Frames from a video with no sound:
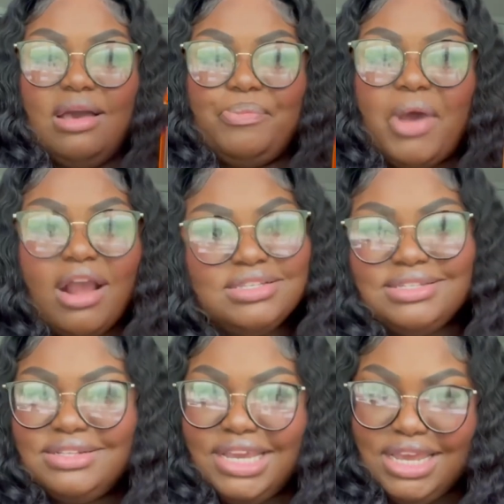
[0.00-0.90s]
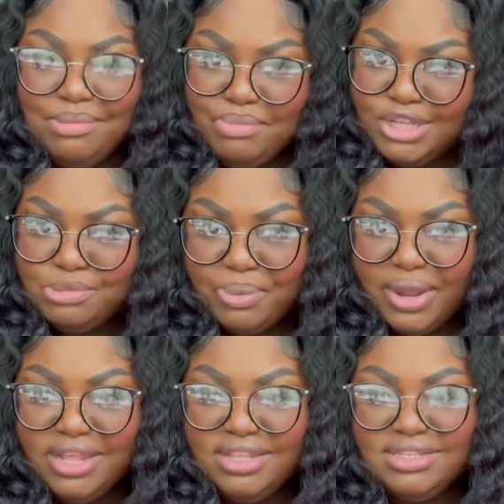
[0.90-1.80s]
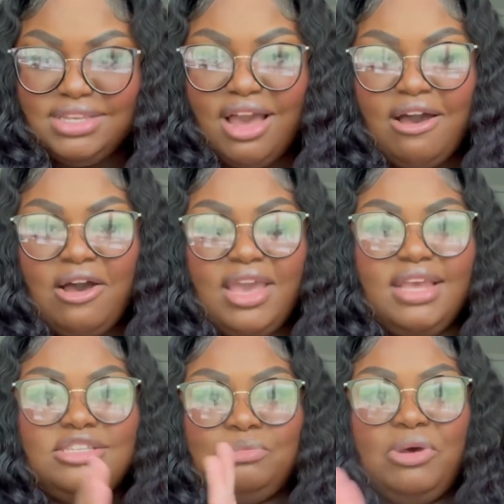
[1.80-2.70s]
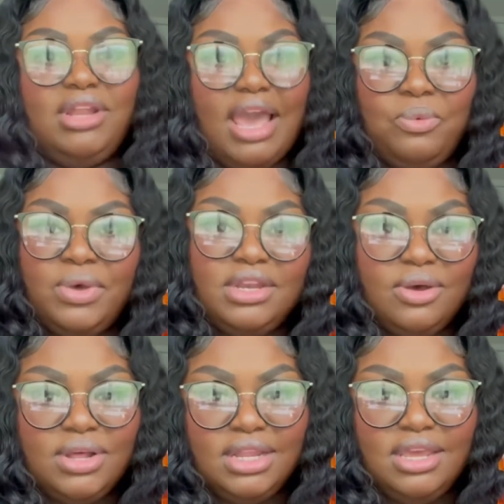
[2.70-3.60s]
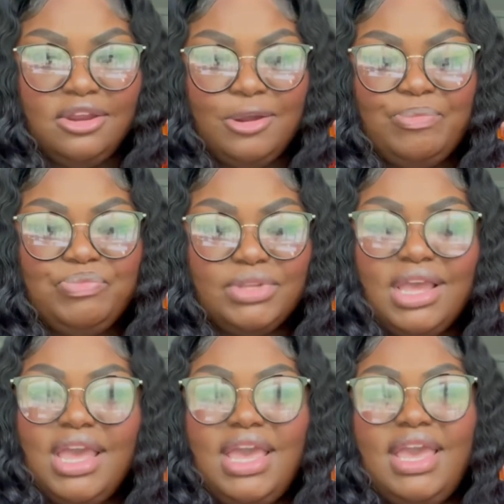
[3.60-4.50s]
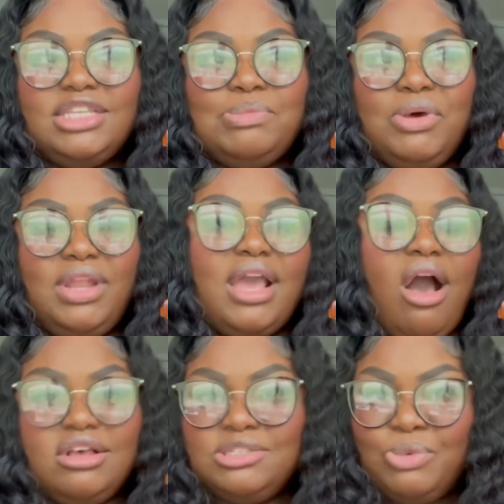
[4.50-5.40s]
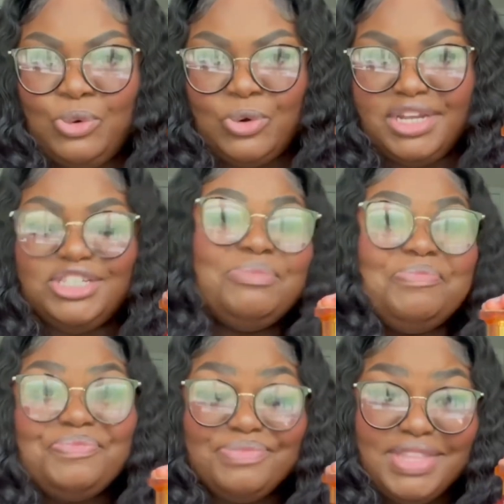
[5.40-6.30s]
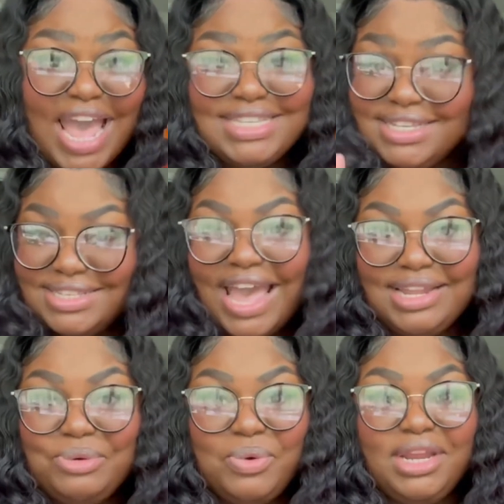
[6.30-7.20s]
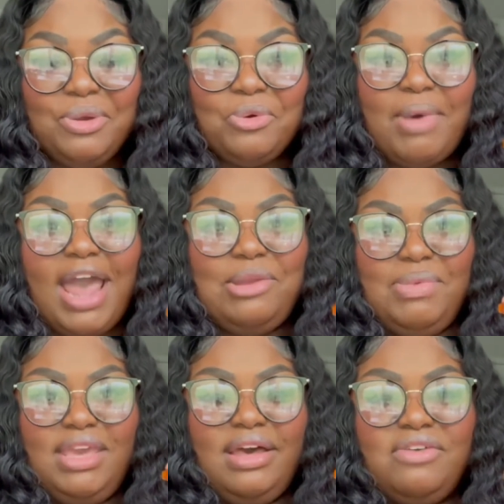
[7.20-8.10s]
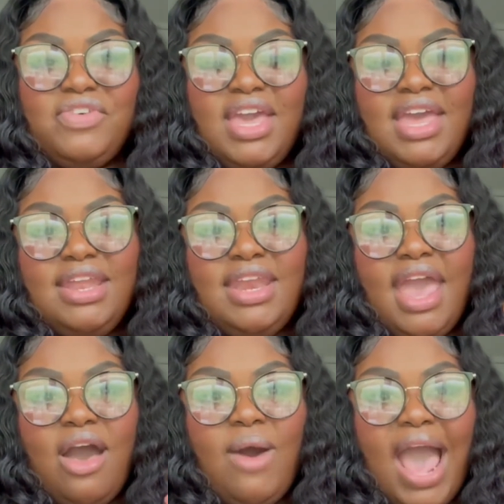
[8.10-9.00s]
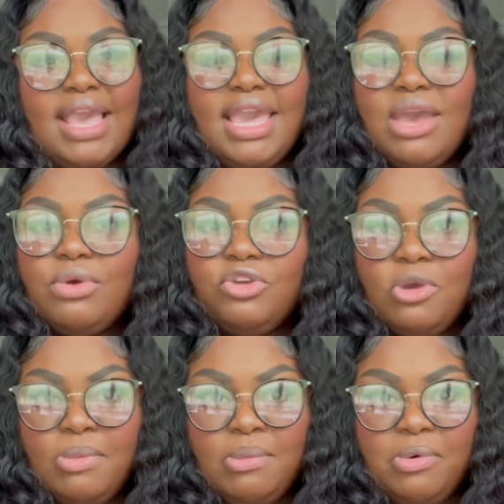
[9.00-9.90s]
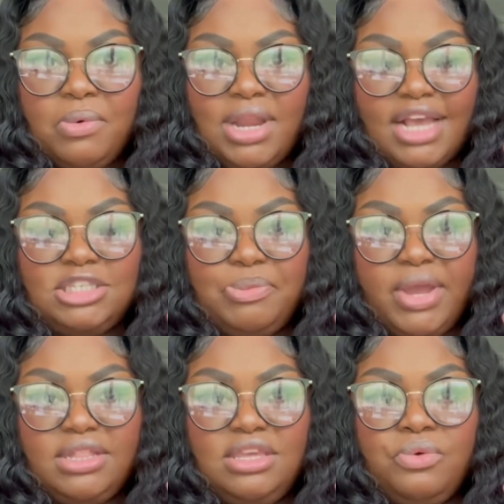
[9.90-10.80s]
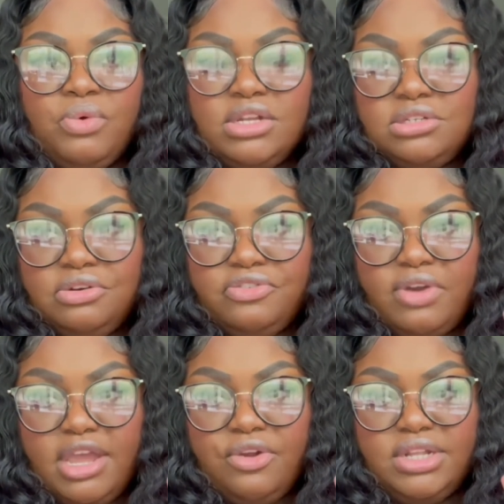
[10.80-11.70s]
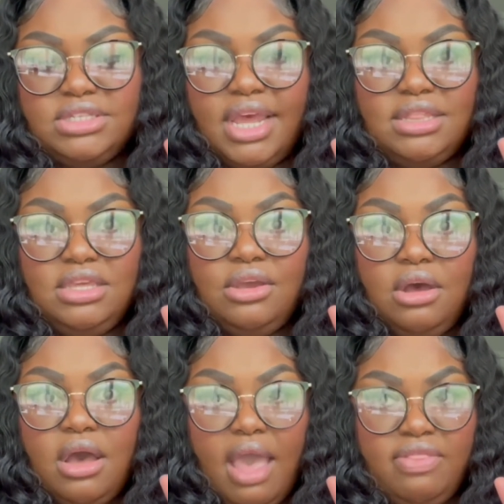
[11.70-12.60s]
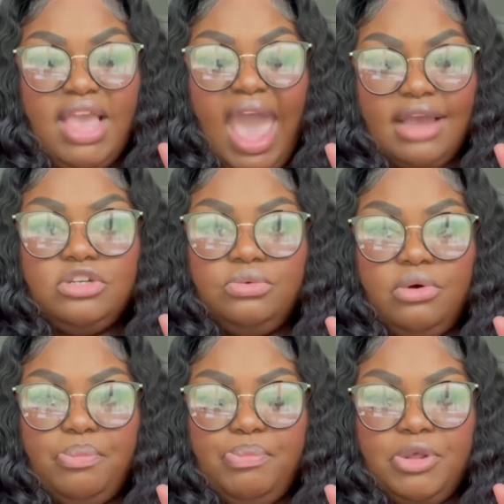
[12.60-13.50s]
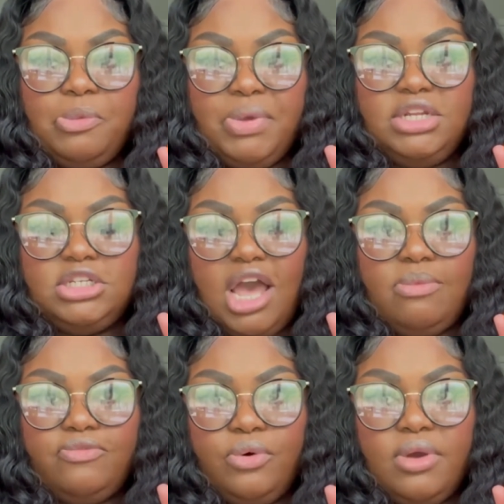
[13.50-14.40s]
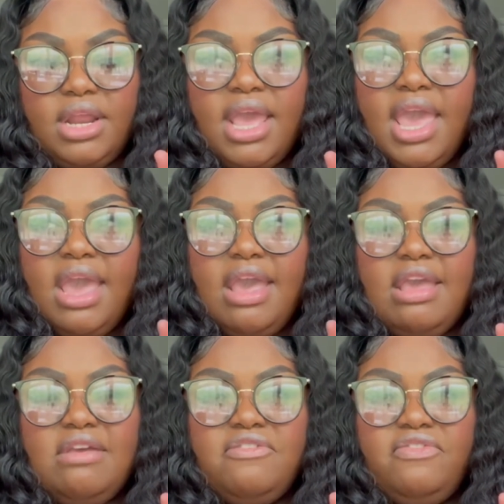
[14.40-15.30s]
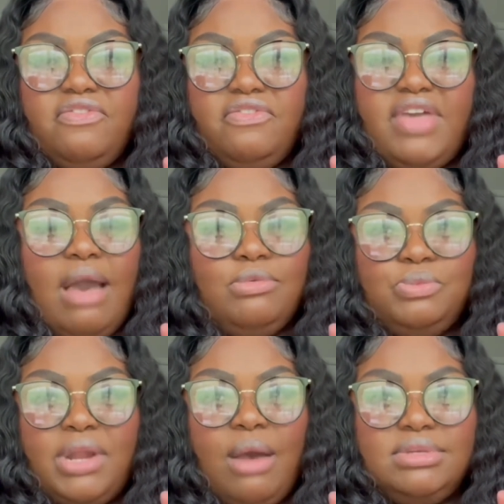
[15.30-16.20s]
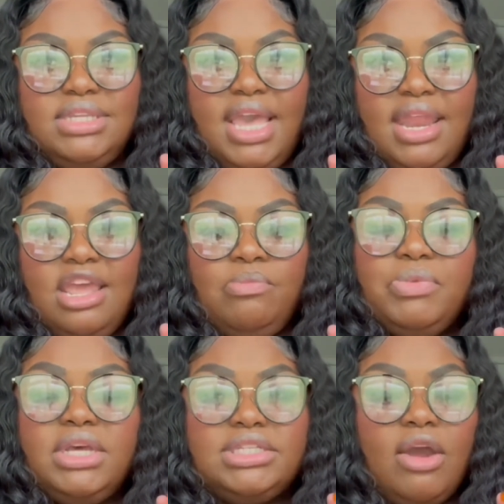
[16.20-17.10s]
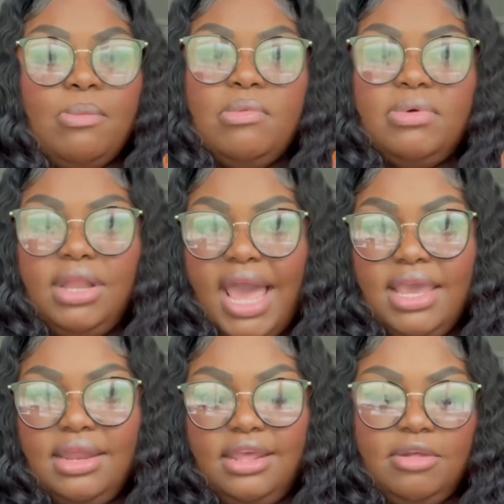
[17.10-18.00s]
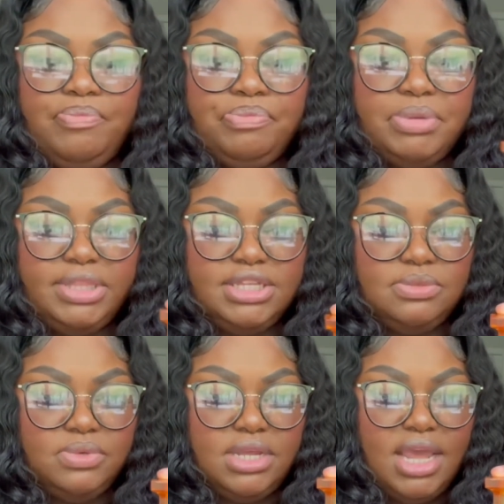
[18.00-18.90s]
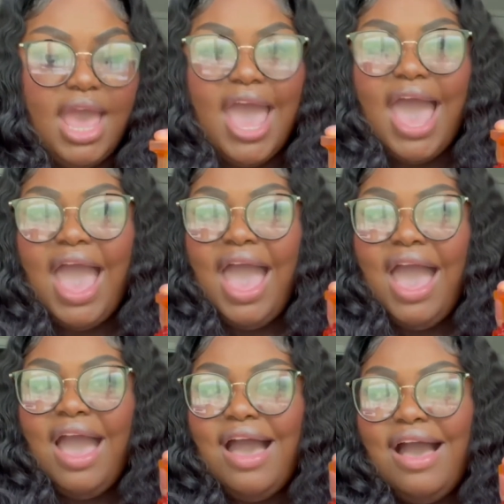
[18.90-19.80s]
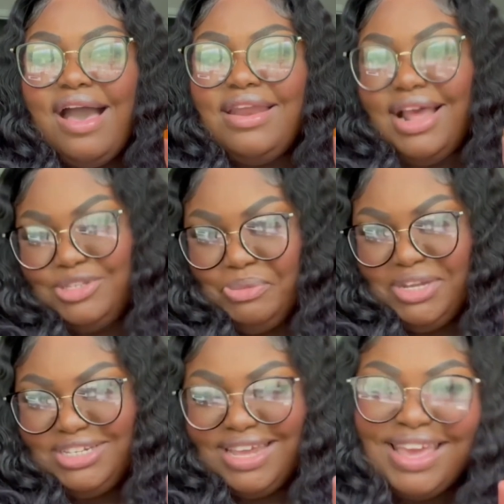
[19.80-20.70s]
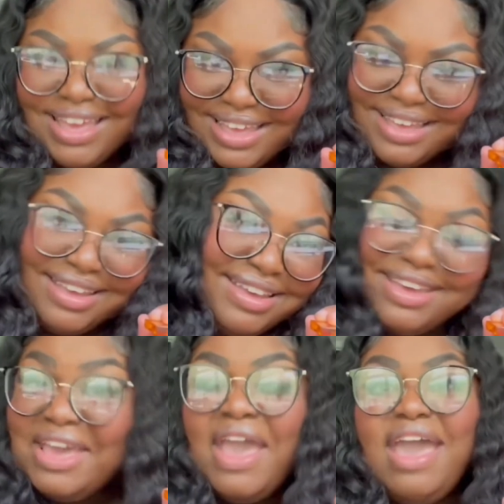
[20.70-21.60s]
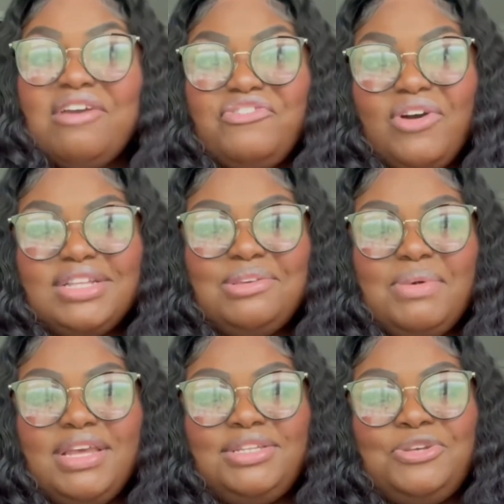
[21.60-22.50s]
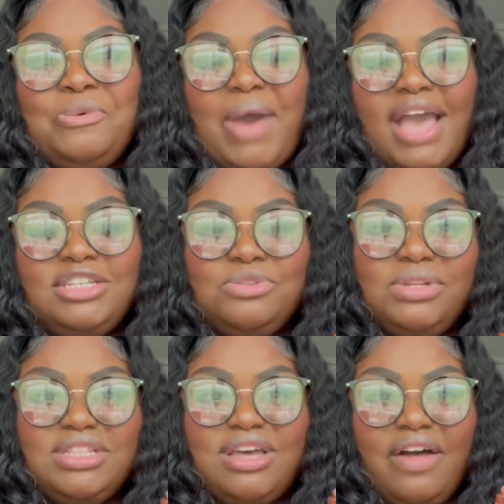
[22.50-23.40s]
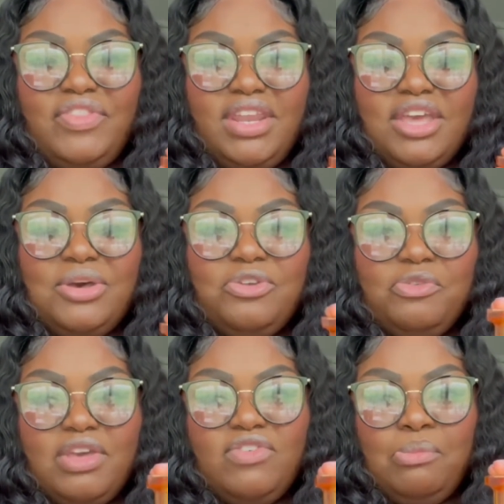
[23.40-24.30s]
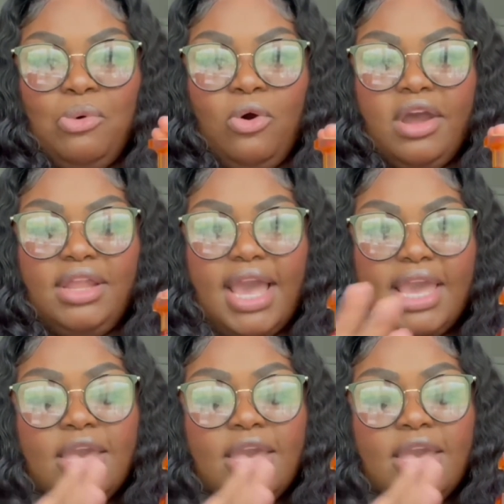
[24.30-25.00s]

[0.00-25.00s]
personally, me spraying this, y'all, it smelled like window cleaner. It smelled like Awesome Orange. That's exactly what it reminded me of. Now, I can't really remember when I sprayed the original fragrance, like the actual Bitter Peach Tom Ford, if that was what I was getting, because I remember liking it. But this one, not so much. And for it to be a dupe, I just really thought that it could have given more. Like, in